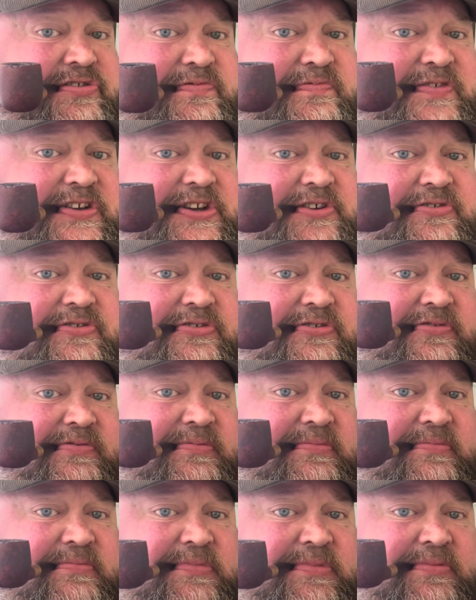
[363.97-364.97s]
effects
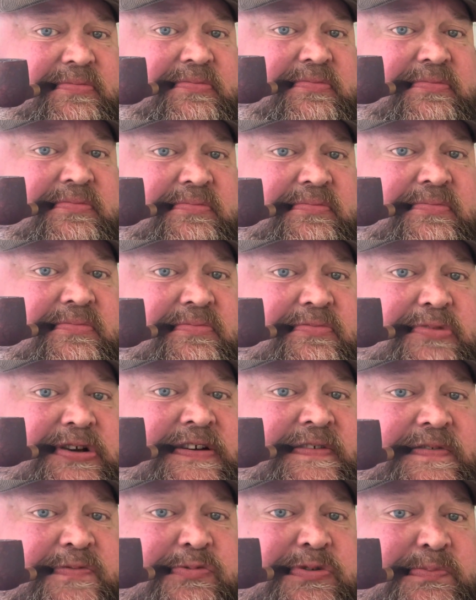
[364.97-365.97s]

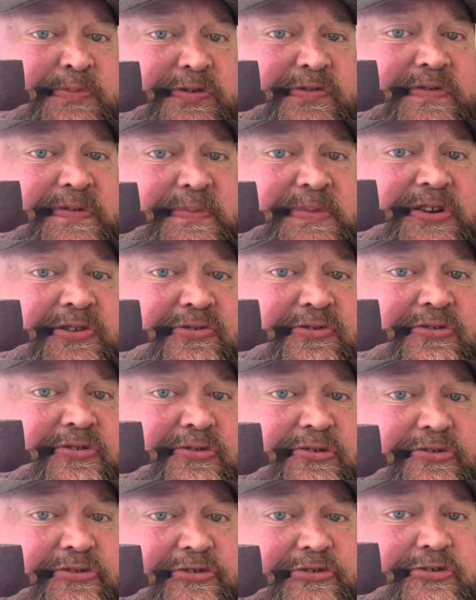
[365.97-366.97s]
after we moved him into the
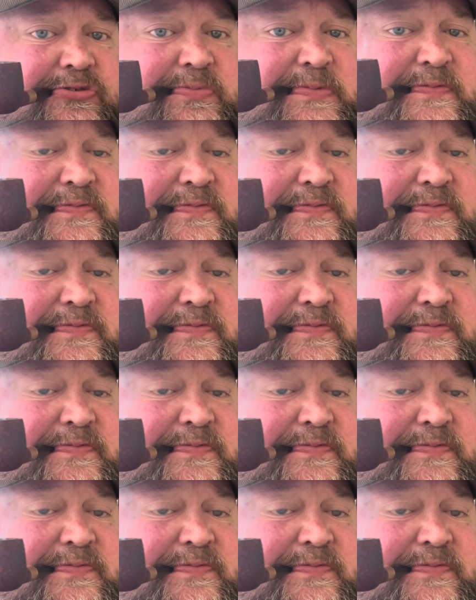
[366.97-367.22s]
nursing home